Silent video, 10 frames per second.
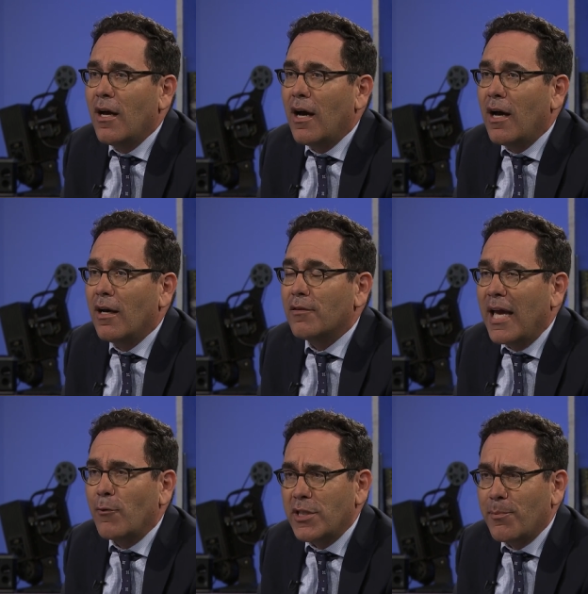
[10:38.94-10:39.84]
uh,
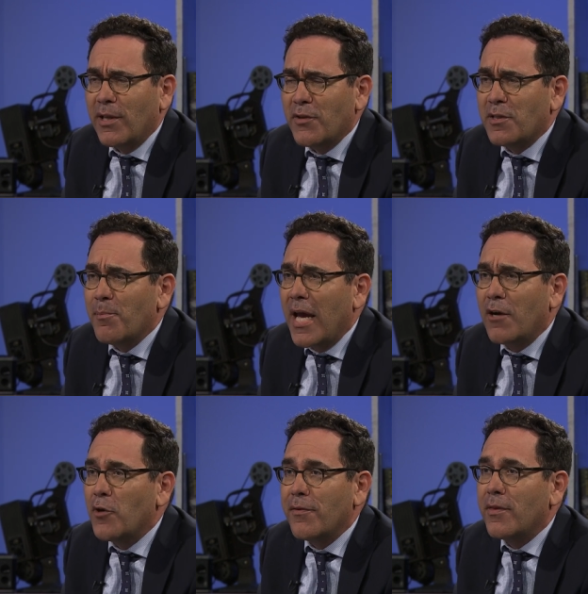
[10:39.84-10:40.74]
language, I believe it's in
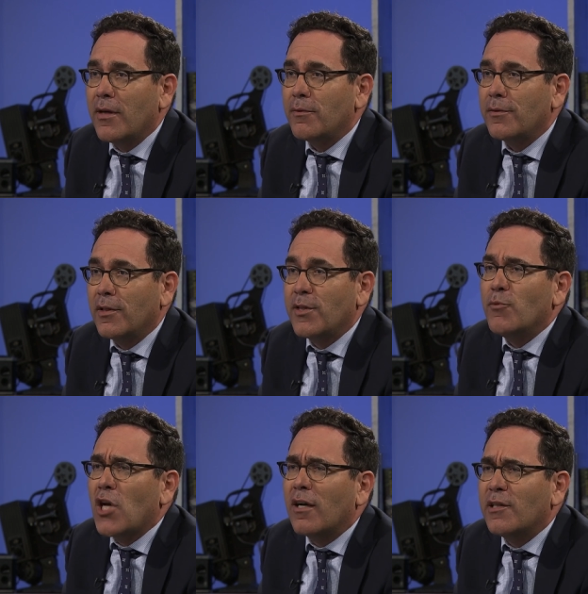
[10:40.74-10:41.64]
Mandarin, the, the
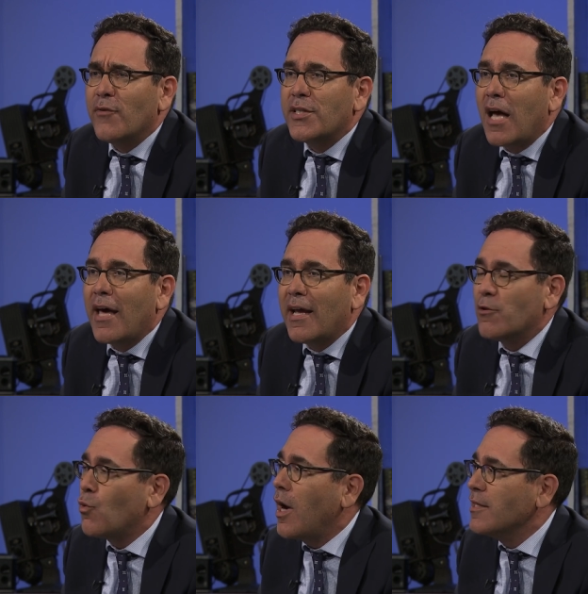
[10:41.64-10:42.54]
subjunctive is not
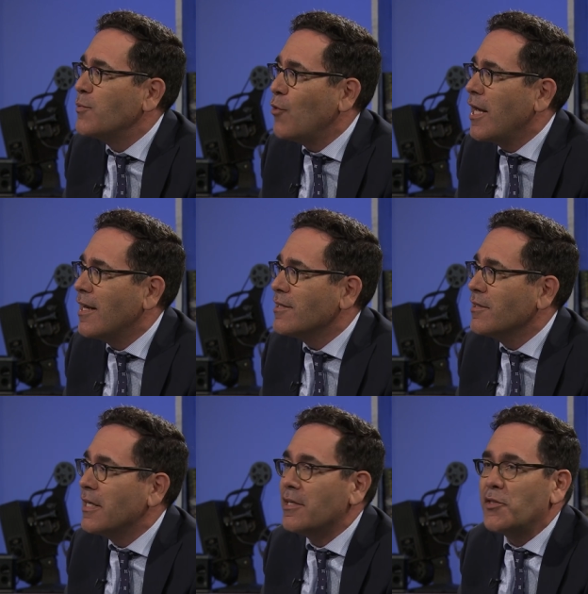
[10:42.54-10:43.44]
as widespread as
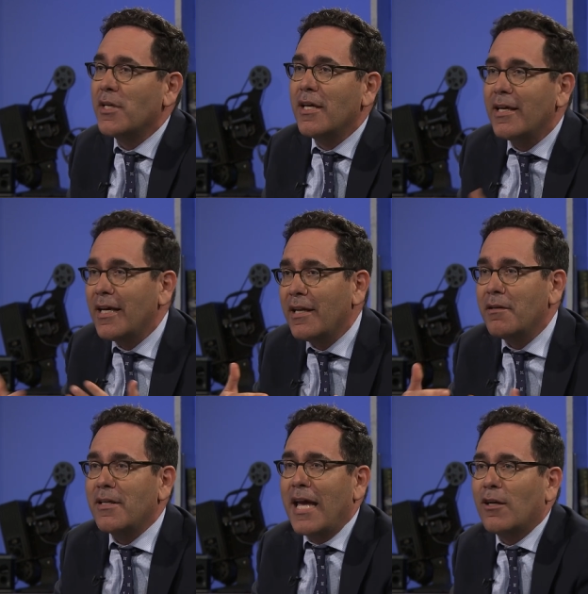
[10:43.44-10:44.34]
it is
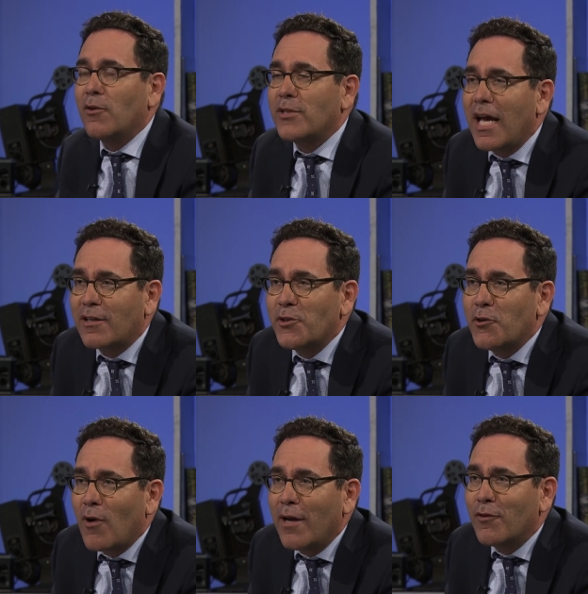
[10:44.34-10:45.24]
in Anglo-Saxon
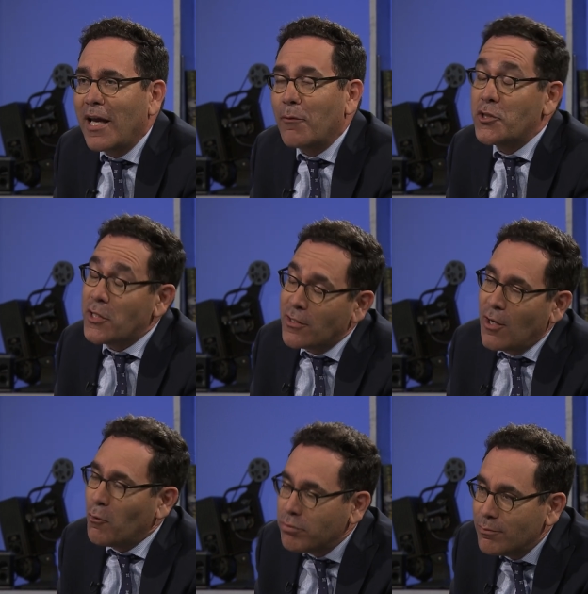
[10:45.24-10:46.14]
derived languages.
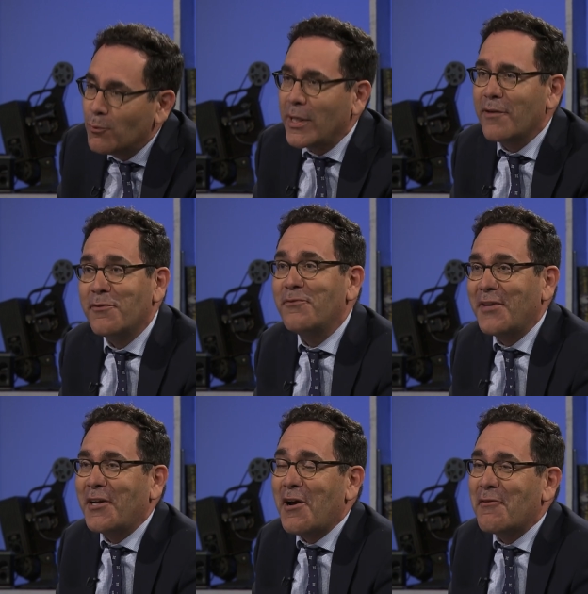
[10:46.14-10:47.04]
So we can
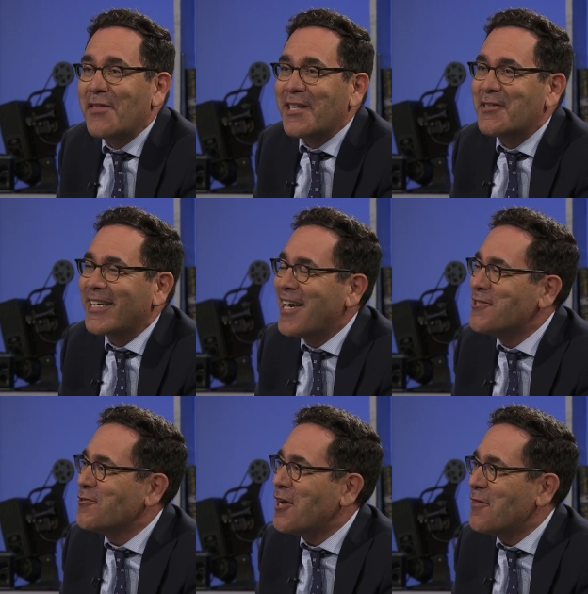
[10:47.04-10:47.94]
figure out if that's the
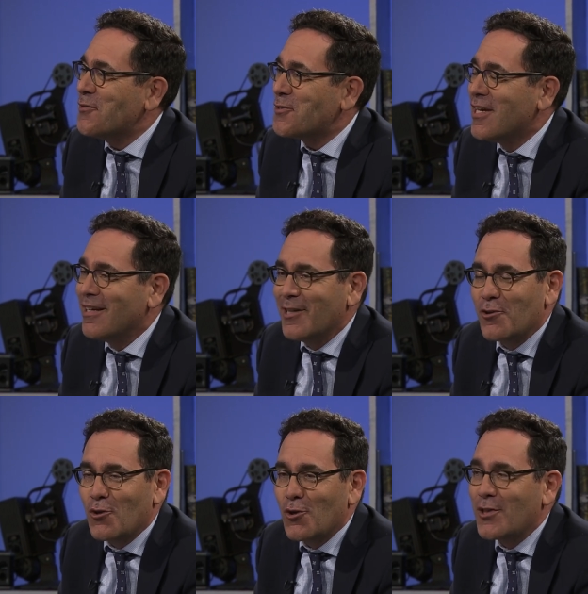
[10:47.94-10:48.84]
case or not. And there's a that's
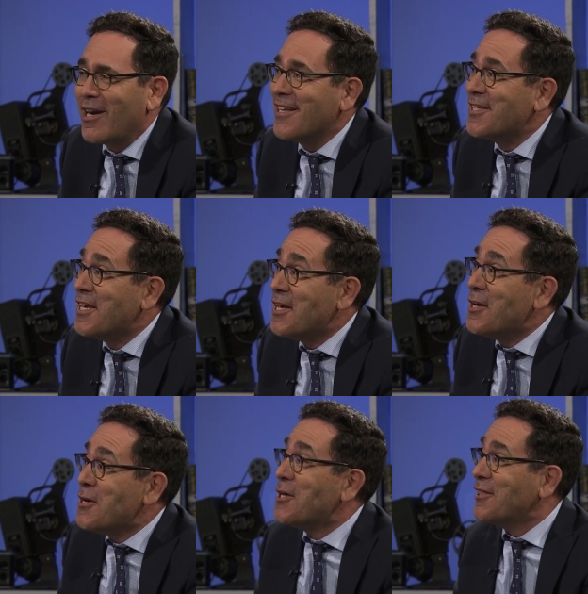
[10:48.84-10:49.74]
social a topic science for a whole
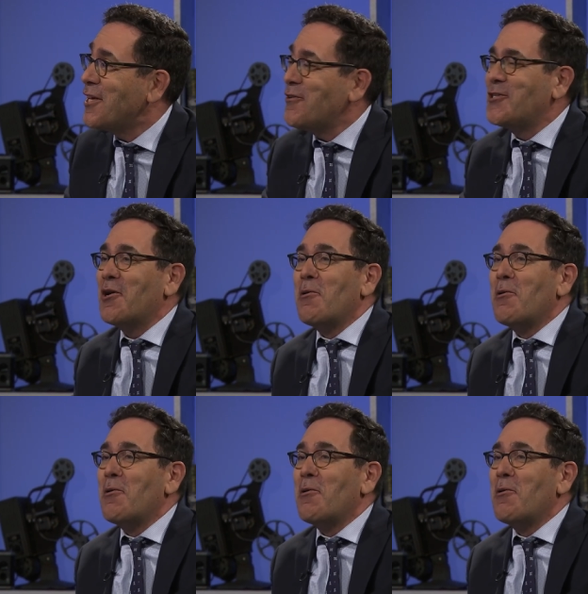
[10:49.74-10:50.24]
other show. Literature.